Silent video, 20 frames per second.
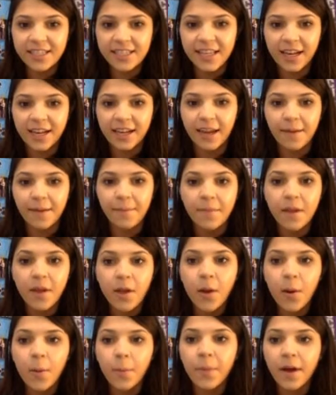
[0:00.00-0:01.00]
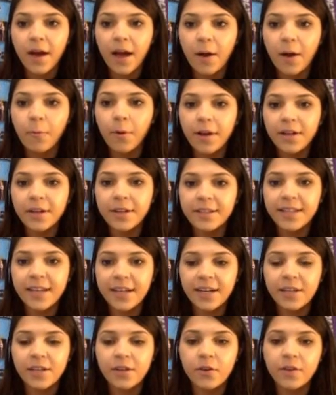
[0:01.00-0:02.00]
a second. But I want you to
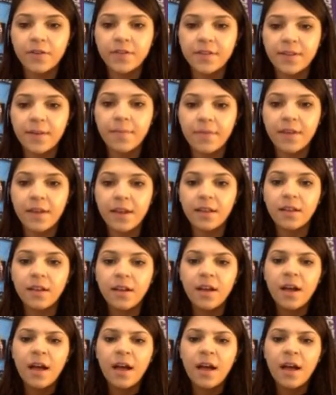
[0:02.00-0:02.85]
take a note of something.